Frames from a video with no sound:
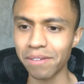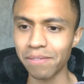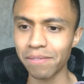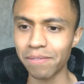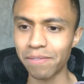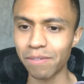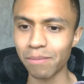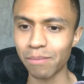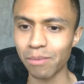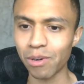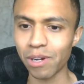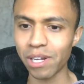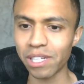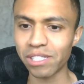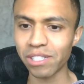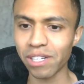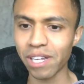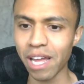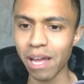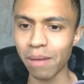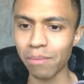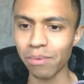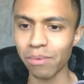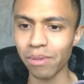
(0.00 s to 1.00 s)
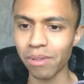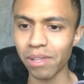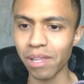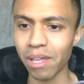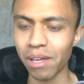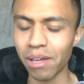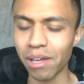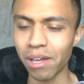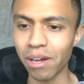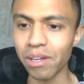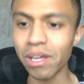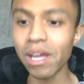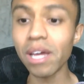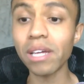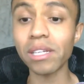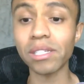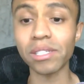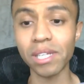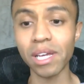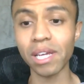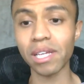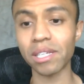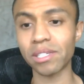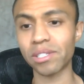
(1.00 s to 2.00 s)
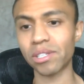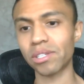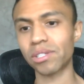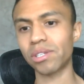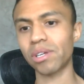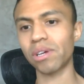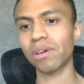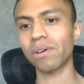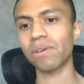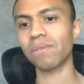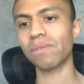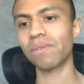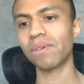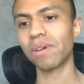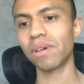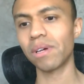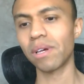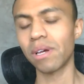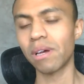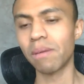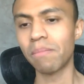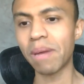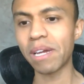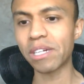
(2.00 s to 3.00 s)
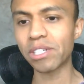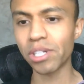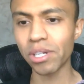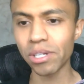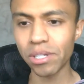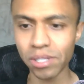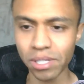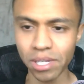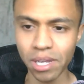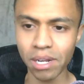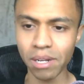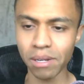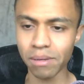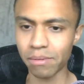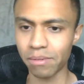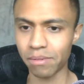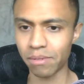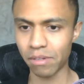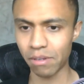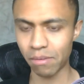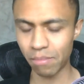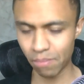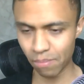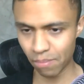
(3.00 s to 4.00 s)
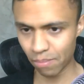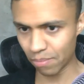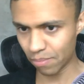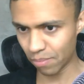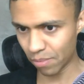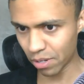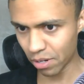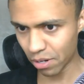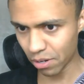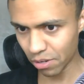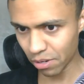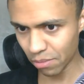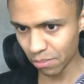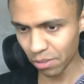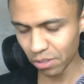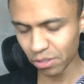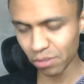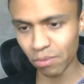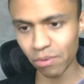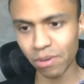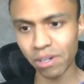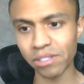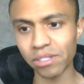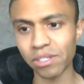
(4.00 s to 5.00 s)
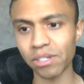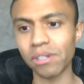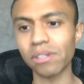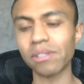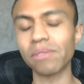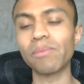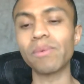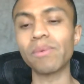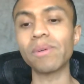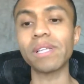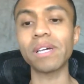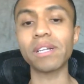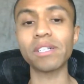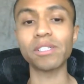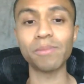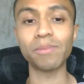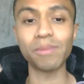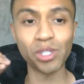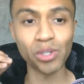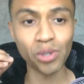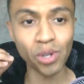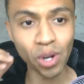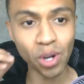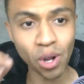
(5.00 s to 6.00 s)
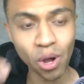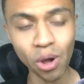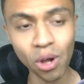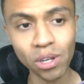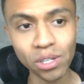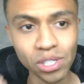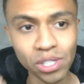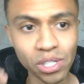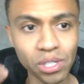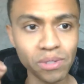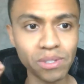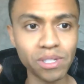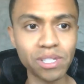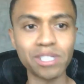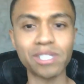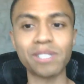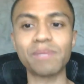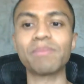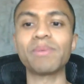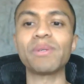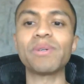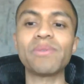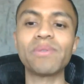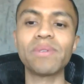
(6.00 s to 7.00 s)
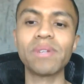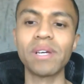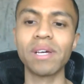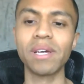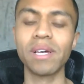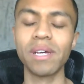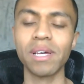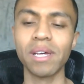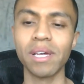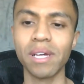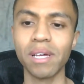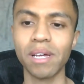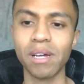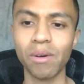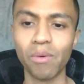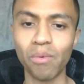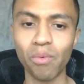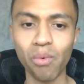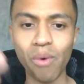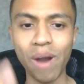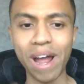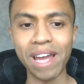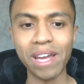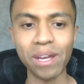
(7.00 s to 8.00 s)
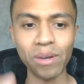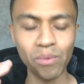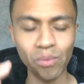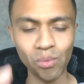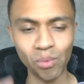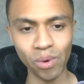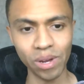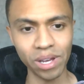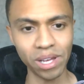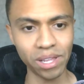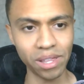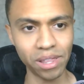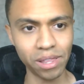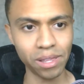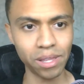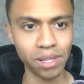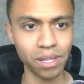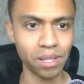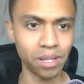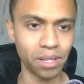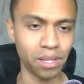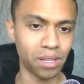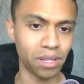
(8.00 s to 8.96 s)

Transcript: from Chrysler Capital. They oh yes, yes. So make sure you're sending you know your multiple rounds of goodwill letters, but you can also dispute right with